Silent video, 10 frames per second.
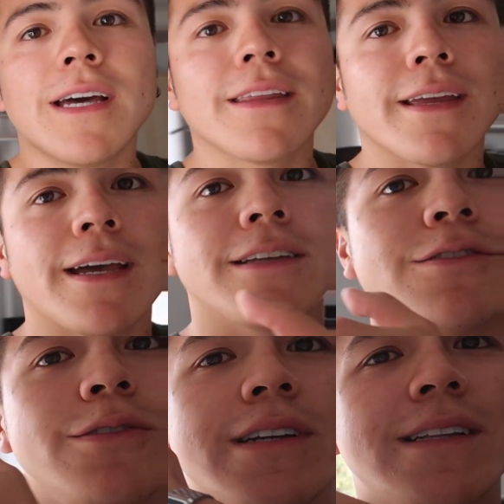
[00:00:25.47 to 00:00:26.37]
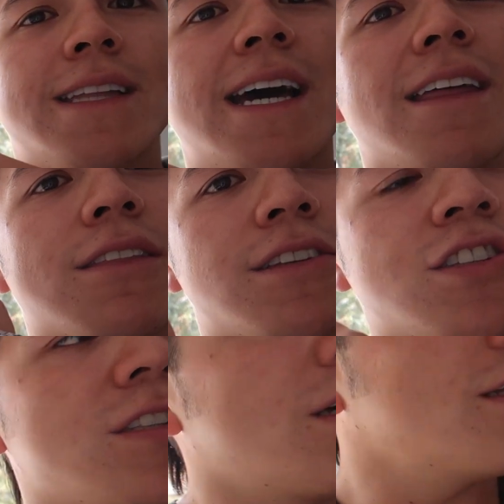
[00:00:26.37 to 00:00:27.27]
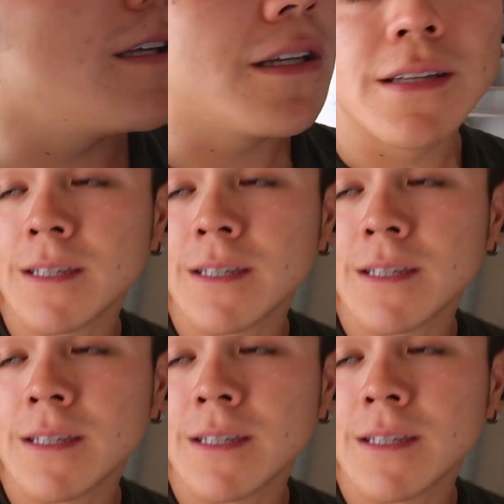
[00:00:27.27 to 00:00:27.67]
that, guys, look at that. Sunny,